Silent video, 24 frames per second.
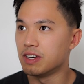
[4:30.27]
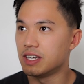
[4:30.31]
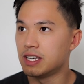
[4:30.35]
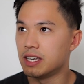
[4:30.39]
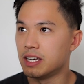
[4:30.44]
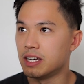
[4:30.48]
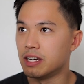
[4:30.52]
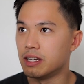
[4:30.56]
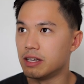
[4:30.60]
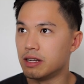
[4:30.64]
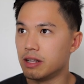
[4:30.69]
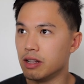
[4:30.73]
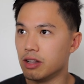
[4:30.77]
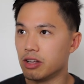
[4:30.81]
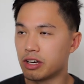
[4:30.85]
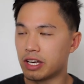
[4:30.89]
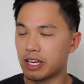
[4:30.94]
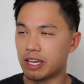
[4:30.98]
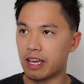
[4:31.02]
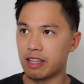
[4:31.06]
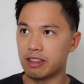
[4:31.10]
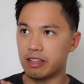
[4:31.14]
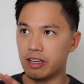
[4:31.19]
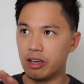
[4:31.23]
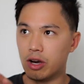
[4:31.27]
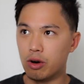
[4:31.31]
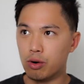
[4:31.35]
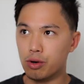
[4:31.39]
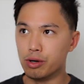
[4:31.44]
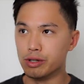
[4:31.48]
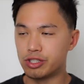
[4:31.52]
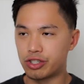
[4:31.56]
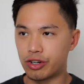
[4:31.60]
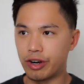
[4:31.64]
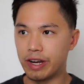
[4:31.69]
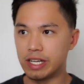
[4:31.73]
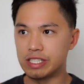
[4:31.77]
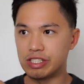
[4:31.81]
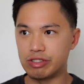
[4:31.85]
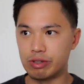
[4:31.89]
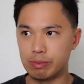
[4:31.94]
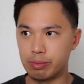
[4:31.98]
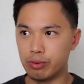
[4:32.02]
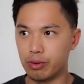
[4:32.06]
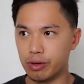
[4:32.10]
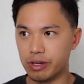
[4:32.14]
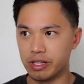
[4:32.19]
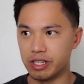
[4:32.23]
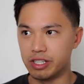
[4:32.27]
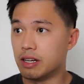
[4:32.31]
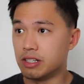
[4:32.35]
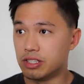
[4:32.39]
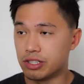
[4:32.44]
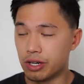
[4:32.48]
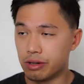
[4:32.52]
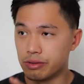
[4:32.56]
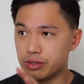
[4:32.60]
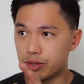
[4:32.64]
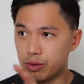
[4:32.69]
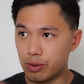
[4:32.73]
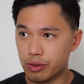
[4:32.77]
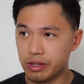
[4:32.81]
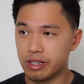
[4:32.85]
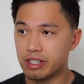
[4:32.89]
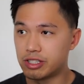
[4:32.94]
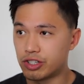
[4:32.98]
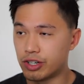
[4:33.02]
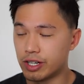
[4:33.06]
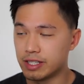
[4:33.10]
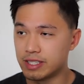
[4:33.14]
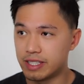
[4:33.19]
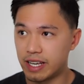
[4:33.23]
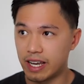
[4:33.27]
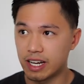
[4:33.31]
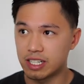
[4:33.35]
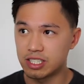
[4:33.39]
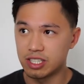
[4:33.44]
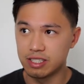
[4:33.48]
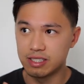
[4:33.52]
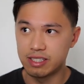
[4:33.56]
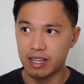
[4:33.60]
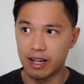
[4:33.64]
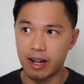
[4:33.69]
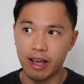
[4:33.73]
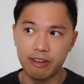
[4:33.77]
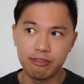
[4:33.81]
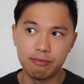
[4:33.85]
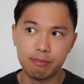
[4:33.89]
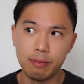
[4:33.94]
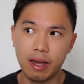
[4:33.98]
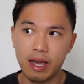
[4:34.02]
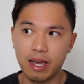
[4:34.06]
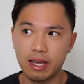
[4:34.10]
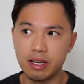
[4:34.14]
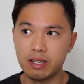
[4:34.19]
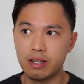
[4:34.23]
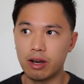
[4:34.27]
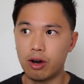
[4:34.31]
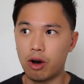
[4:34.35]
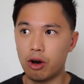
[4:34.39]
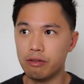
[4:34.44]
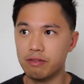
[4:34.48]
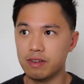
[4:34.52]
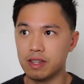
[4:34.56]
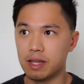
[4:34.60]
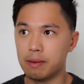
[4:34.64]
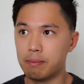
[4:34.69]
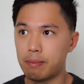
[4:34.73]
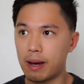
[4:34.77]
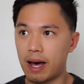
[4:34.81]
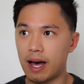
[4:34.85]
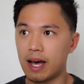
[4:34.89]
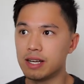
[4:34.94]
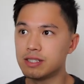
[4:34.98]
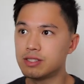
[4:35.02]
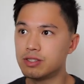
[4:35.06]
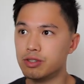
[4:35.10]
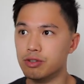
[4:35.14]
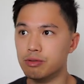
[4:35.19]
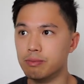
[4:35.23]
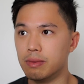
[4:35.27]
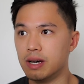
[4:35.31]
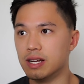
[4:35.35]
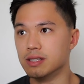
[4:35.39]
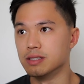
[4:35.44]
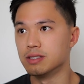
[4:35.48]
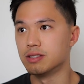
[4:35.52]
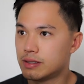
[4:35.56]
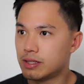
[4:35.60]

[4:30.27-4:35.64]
here, looking at the all trades report, it shows all the transactions that I've made over the past 2 months.